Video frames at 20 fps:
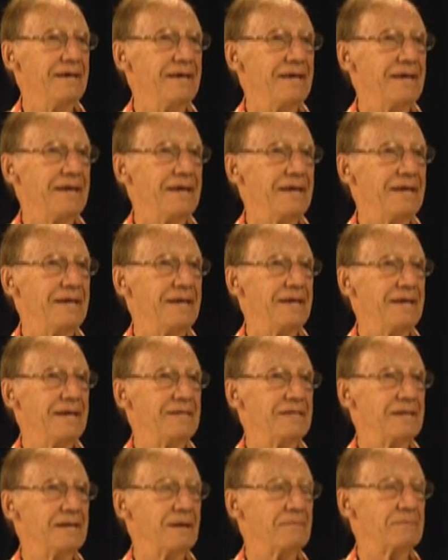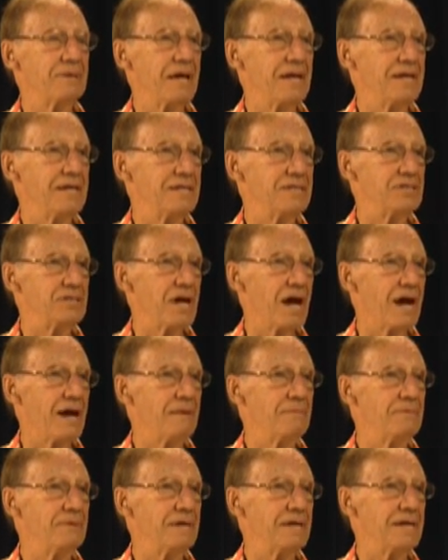and ended up getting a
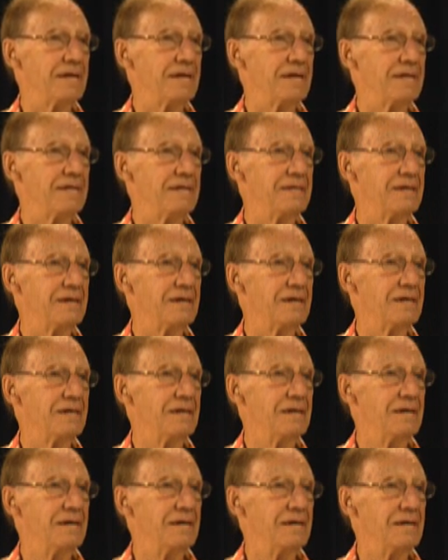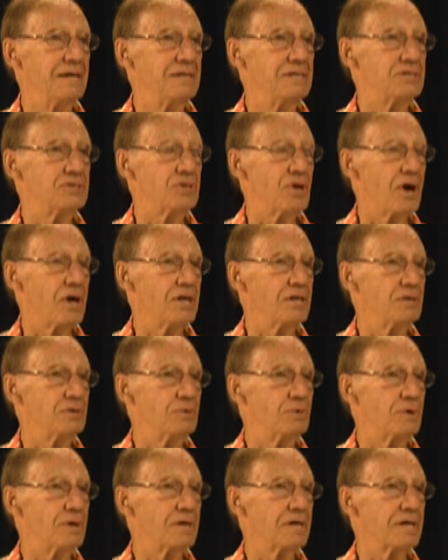job and uh, started to
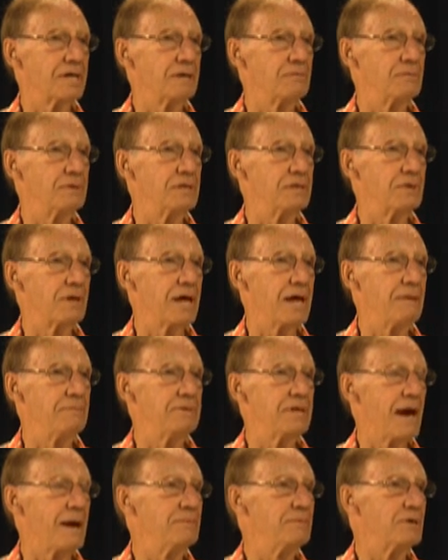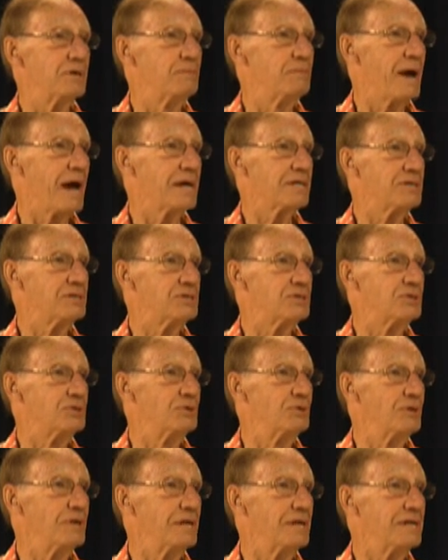work. And when it came time to go back to
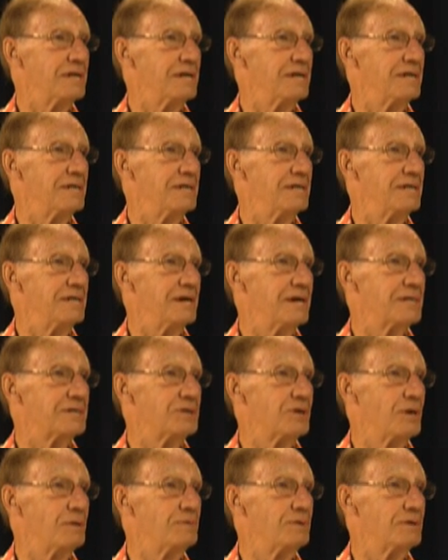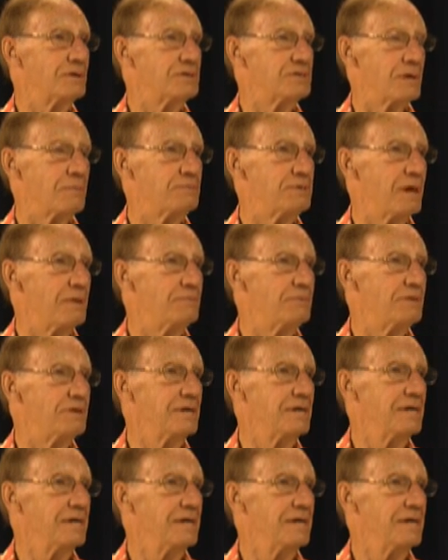school uh, in October or September,